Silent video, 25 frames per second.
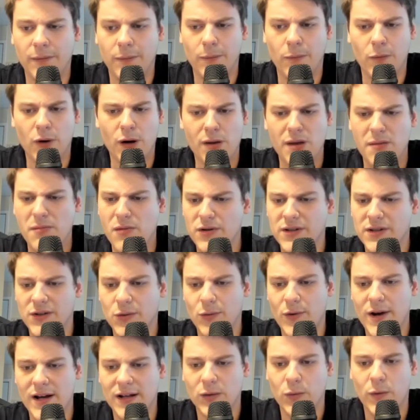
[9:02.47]
one of the most
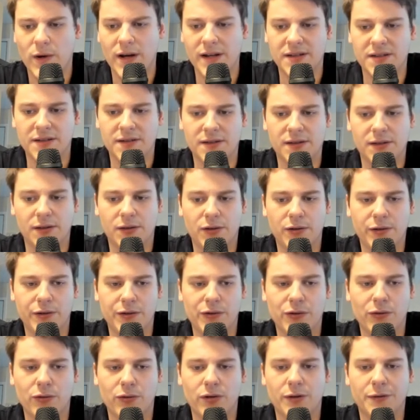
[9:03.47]
direct ways to
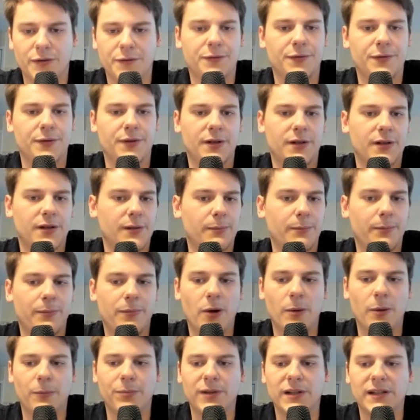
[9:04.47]
sort of
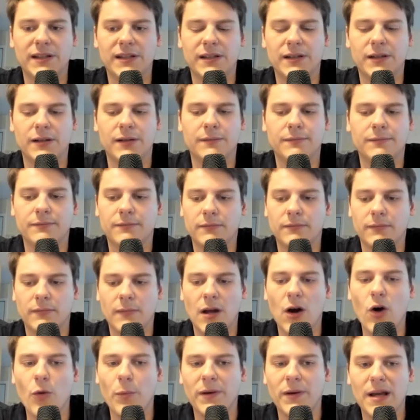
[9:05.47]
completely
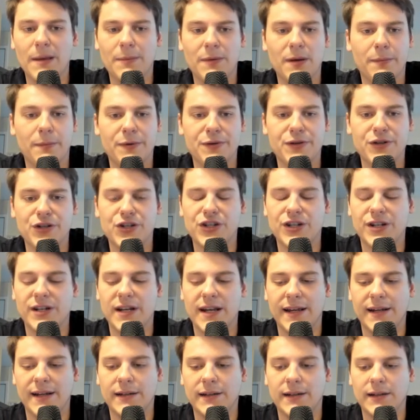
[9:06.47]
open up that position
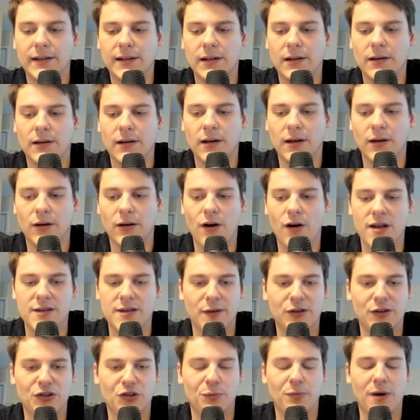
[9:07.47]
and cause
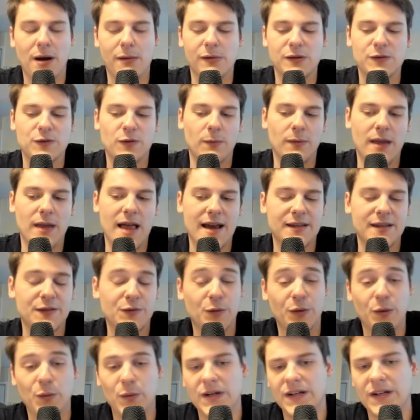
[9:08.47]
major problems for black is
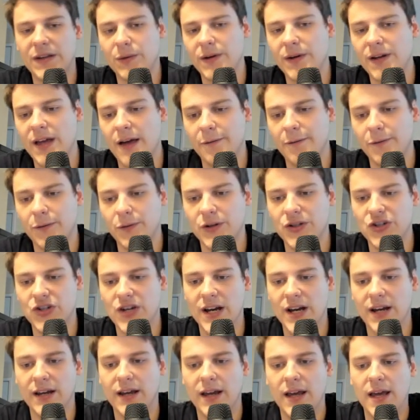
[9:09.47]
with queen e3, f3
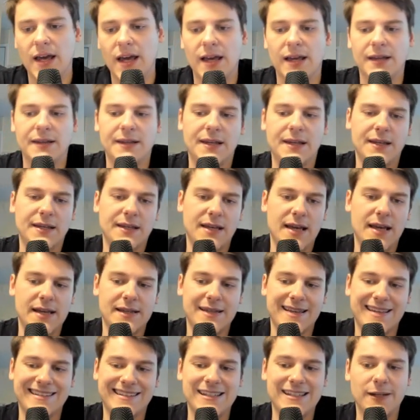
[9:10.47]
check, king e8,
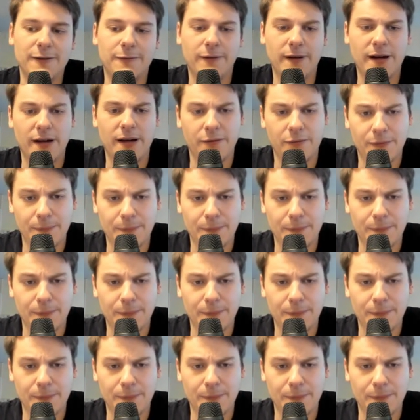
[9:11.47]
and d5